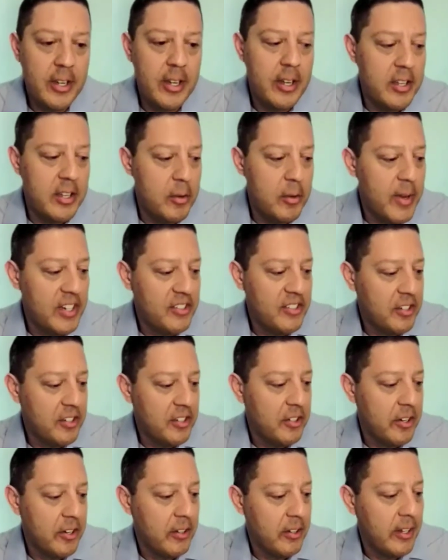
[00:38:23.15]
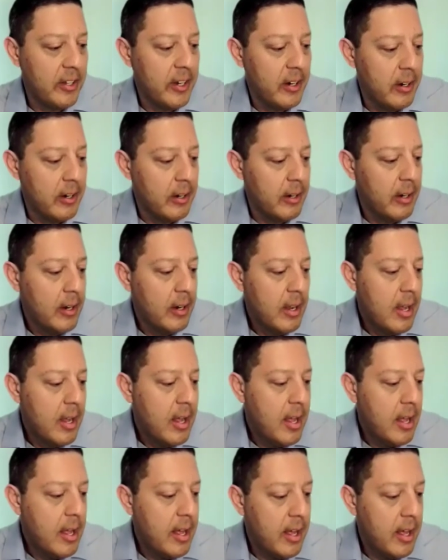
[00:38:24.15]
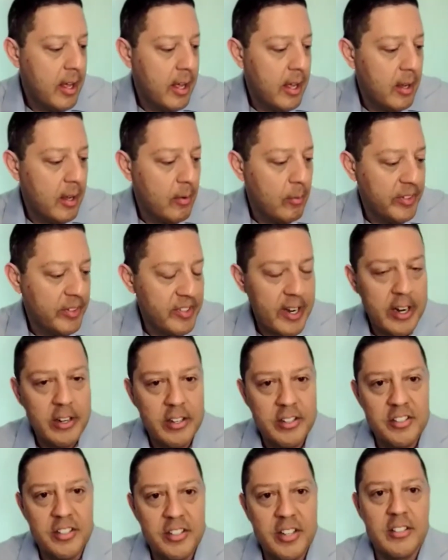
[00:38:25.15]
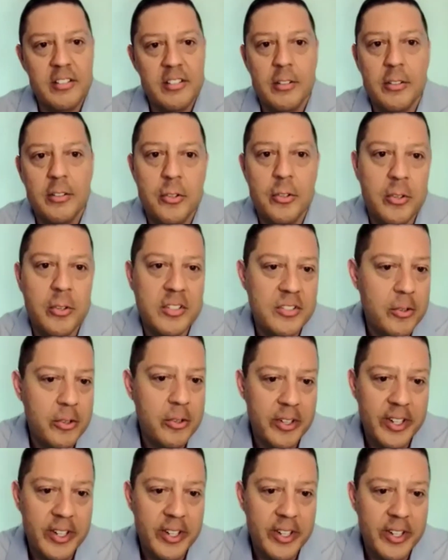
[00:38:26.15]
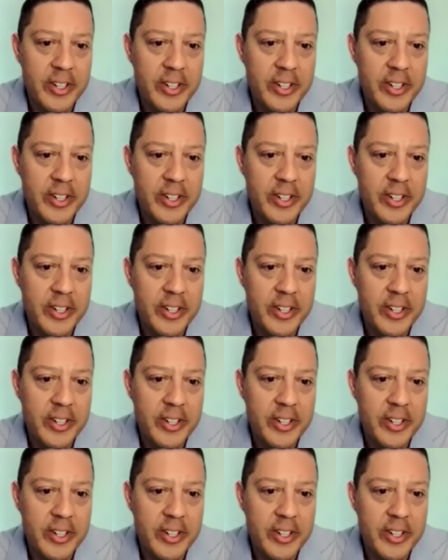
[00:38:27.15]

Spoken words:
You mentioned earlier retired Judge LaDoris Cordell.